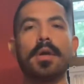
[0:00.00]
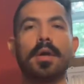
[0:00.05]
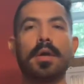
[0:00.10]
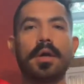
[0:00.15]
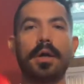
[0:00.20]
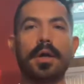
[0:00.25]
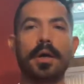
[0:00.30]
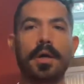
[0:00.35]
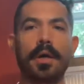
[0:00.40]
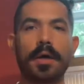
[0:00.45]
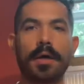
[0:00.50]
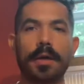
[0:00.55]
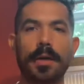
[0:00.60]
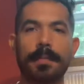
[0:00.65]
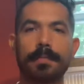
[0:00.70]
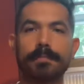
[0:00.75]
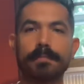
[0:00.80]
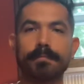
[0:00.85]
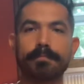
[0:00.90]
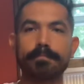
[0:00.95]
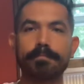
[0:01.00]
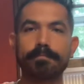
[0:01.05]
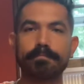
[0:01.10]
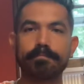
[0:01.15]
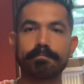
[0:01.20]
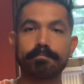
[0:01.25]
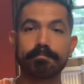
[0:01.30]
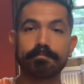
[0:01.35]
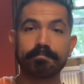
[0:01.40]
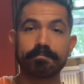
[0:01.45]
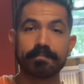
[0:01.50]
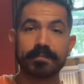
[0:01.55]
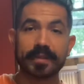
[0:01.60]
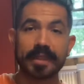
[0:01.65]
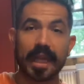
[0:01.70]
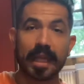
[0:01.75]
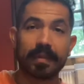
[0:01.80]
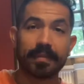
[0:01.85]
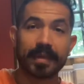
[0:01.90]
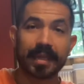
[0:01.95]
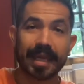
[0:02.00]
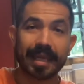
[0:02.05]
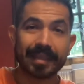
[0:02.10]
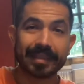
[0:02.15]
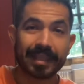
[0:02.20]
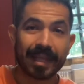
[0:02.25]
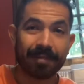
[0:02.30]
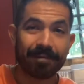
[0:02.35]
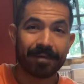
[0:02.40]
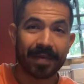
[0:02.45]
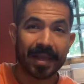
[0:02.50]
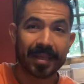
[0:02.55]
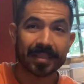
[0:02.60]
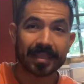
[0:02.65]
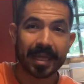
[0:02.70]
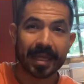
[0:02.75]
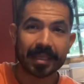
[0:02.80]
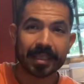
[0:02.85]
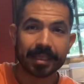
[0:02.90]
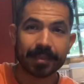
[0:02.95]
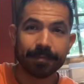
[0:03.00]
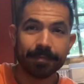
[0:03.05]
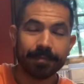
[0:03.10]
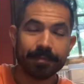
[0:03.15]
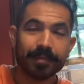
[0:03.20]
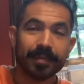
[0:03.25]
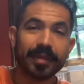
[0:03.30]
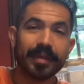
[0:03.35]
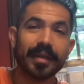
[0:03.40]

Salomon Esla Phantasm.